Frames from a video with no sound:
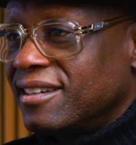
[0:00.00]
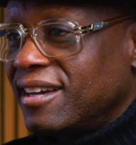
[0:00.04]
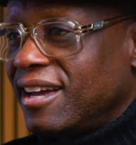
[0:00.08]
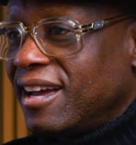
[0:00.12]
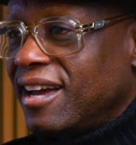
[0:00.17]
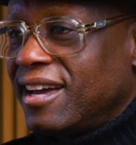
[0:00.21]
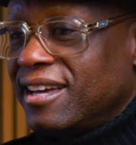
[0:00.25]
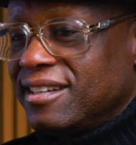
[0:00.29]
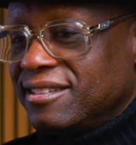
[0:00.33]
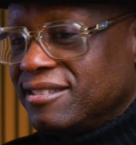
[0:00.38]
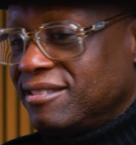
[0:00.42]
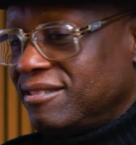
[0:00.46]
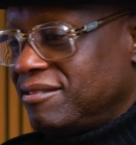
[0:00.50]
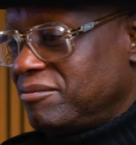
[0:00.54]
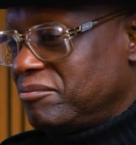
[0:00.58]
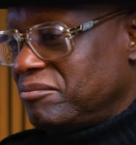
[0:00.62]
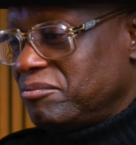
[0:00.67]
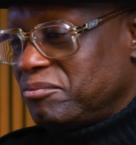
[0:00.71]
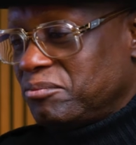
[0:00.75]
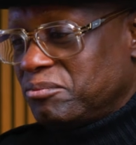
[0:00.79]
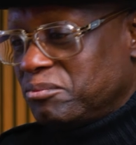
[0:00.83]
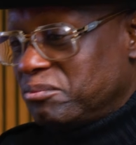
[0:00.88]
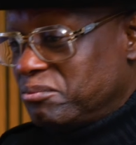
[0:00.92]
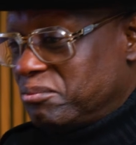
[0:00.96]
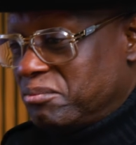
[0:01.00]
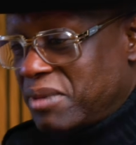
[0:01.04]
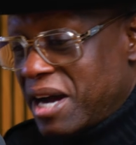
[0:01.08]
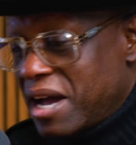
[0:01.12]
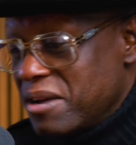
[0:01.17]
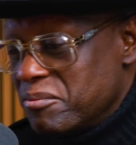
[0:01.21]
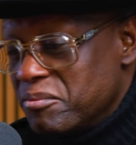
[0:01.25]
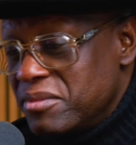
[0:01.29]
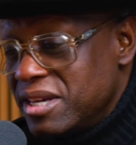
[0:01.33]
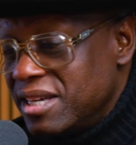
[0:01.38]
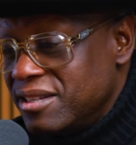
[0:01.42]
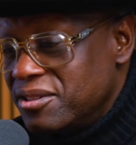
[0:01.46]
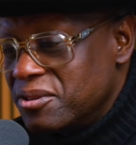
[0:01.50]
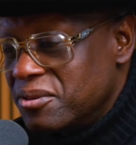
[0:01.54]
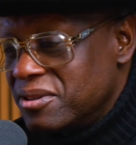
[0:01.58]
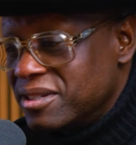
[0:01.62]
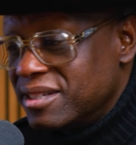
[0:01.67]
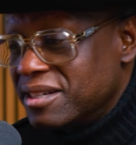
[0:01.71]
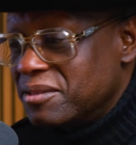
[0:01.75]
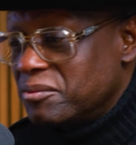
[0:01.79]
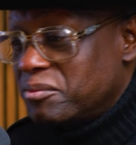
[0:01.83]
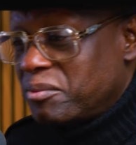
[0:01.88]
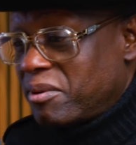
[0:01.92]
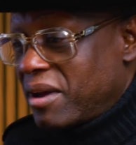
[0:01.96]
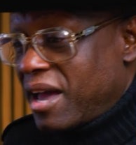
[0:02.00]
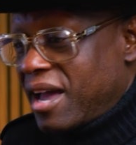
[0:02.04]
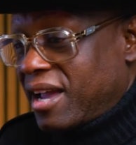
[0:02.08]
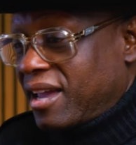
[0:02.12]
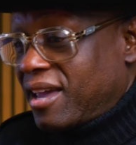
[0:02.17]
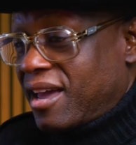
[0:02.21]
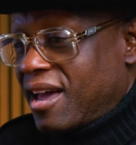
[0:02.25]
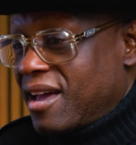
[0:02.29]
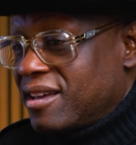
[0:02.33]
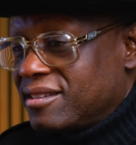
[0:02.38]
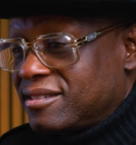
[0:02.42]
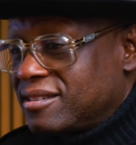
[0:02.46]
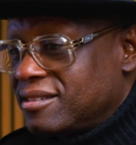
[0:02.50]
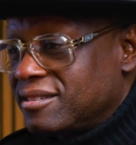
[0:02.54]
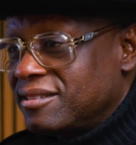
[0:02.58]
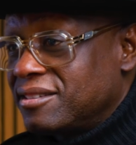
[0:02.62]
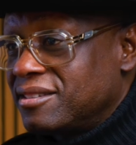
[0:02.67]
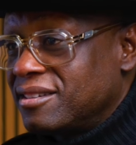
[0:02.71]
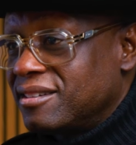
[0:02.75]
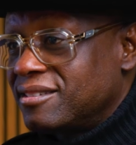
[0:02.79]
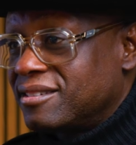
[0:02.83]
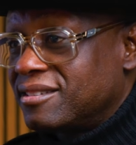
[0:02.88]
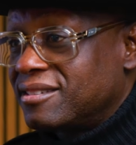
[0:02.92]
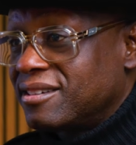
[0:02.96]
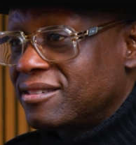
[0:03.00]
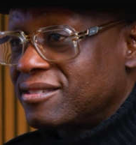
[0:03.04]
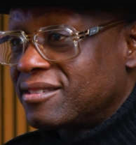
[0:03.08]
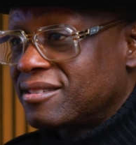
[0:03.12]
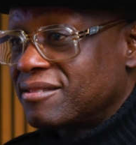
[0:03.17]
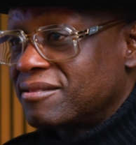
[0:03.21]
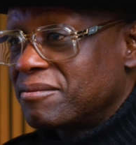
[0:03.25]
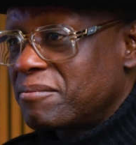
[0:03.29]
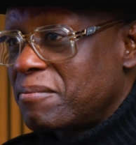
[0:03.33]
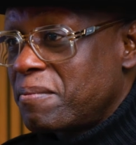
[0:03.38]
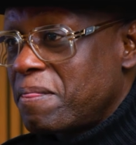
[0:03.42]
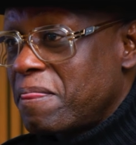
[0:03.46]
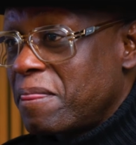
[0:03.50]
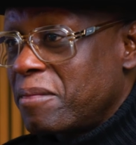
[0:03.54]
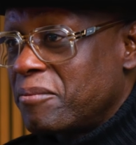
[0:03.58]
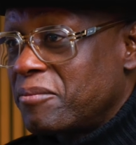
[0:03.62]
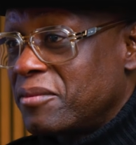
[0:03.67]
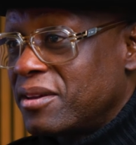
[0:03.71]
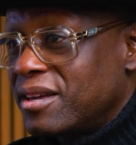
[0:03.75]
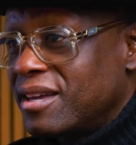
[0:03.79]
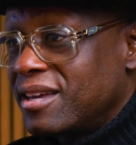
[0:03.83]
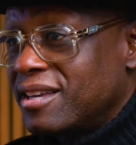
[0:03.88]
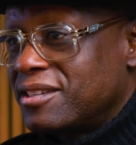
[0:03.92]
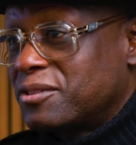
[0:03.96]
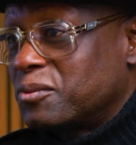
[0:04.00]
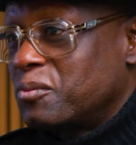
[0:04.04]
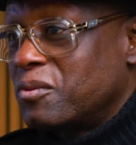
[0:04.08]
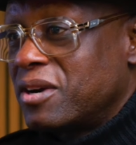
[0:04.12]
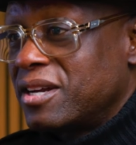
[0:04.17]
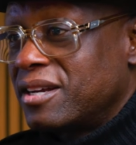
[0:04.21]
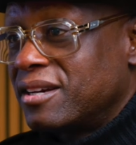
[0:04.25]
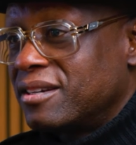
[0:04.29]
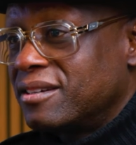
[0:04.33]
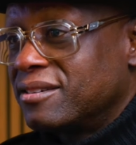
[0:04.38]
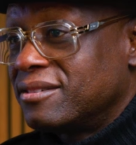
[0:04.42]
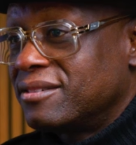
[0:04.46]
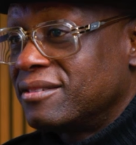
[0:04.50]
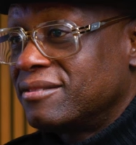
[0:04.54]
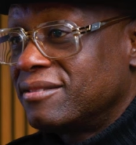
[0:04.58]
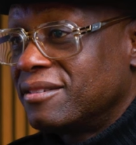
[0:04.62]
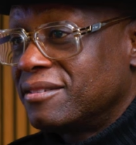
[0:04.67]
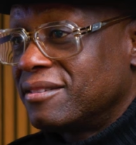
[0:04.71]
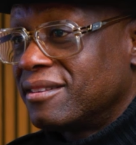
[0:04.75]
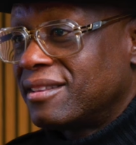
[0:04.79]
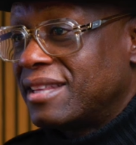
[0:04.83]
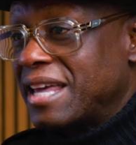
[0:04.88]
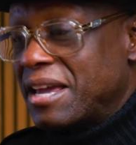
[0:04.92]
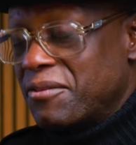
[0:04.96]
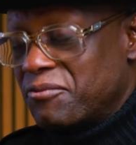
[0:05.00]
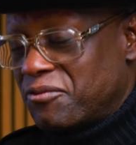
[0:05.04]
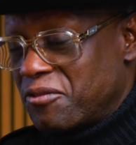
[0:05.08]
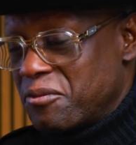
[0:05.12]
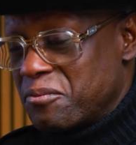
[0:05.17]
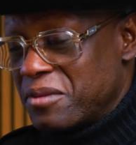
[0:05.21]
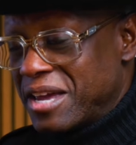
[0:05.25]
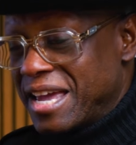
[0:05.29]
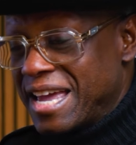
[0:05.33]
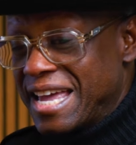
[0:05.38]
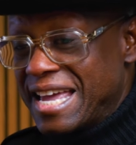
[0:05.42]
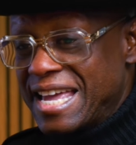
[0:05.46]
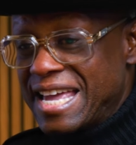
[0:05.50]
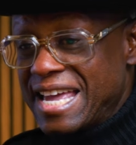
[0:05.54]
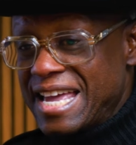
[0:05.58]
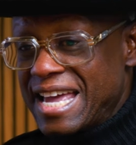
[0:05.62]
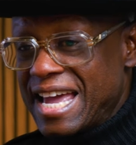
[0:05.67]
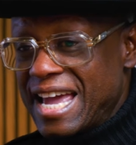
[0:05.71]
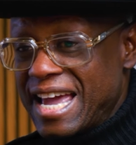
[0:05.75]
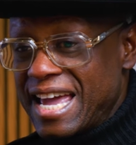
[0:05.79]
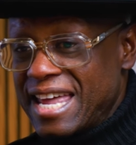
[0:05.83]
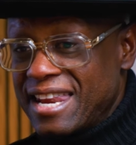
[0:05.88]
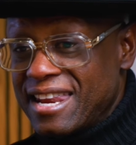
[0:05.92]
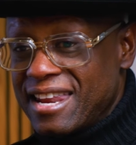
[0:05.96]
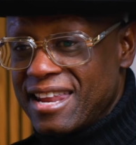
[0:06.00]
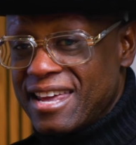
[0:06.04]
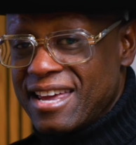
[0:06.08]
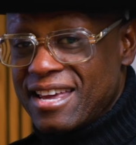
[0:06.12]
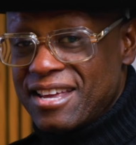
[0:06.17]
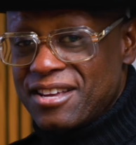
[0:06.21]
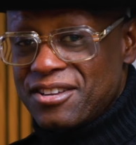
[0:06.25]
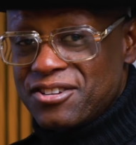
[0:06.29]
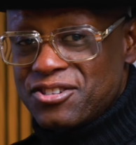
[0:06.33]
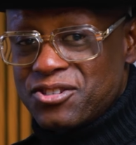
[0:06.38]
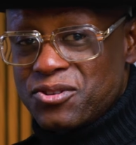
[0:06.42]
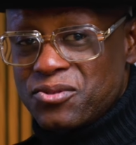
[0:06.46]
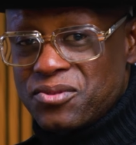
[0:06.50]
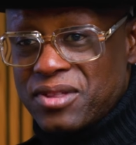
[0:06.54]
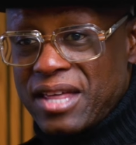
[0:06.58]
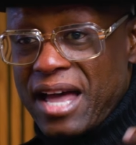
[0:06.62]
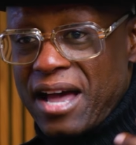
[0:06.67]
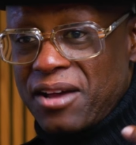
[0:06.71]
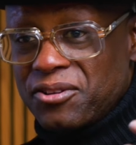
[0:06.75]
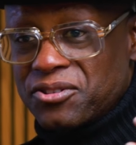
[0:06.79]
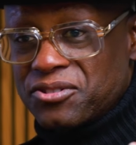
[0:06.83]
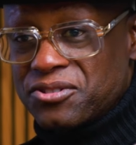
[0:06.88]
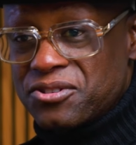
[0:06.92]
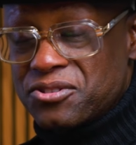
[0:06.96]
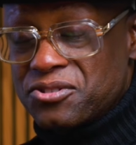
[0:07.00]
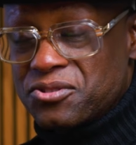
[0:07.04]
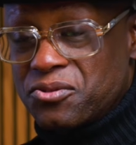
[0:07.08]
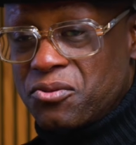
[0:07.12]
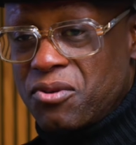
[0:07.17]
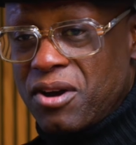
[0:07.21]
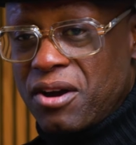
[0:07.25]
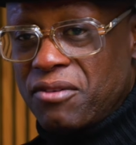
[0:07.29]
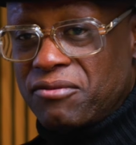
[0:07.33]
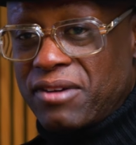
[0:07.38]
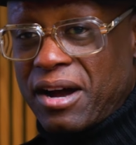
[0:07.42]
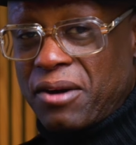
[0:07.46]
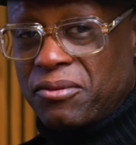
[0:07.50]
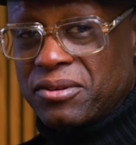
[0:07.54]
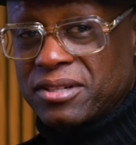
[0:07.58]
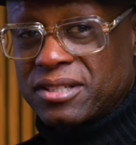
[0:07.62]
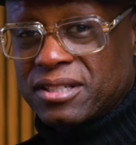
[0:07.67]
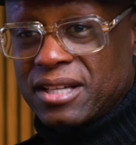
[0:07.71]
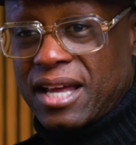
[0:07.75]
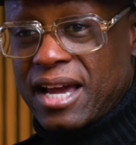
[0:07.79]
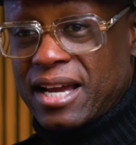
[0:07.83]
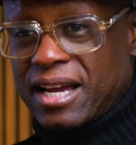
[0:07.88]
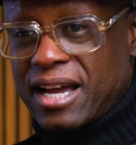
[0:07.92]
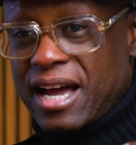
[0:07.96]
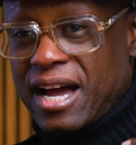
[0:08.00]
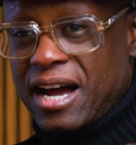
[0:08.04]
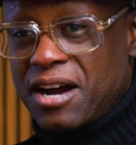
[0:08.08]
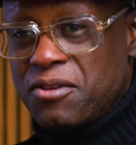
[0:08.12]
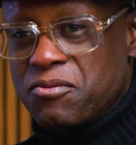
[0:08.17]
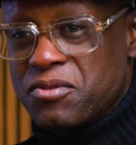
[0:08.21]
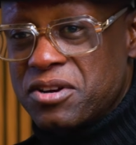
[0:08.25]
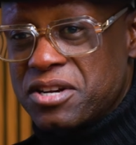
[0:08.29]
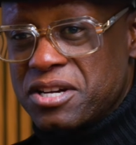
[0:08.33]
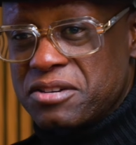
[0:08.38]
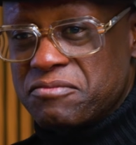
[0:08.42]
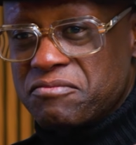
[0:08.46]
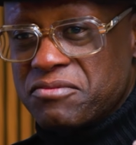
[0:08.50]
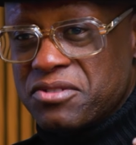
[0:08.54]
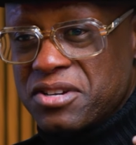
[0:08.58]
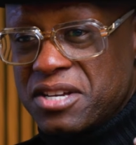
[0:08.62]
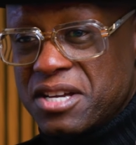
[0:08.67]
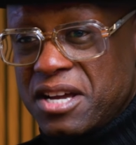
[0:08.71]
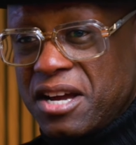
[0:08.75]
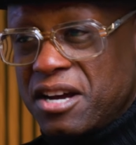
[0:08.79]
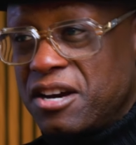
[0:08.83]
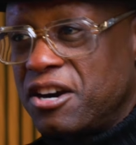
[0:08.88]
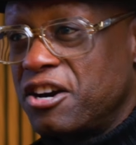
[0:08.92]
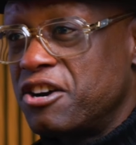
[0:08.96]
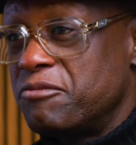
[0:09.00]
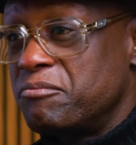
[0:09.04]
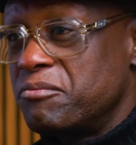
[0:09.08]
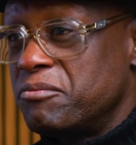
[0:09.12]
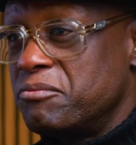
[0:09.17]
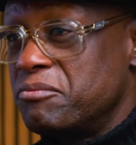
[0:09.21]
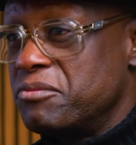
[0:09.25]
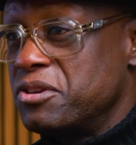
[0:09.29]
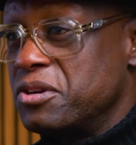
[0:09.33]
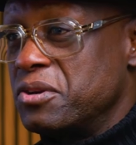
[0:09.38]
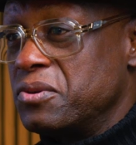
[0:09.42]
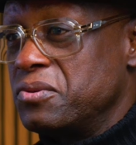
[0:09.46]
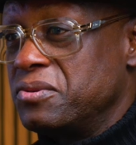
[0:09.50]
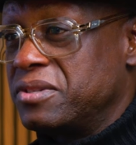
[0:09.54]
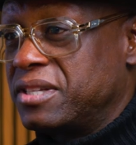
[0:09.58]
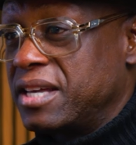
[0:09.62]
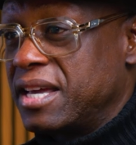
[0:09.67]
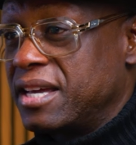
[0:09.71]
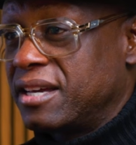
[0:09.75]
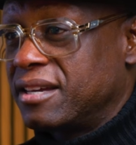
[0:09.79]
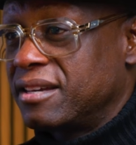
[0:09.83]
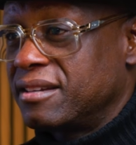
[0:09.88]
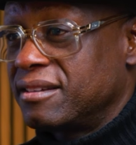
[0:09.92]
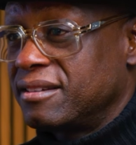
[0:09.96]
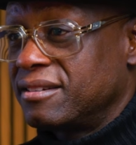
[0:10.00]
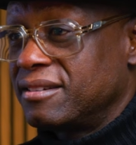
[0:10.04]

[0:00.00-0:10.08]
And by me doing the podcast, it's one thing for me. And 2012, I was like, I want to help music.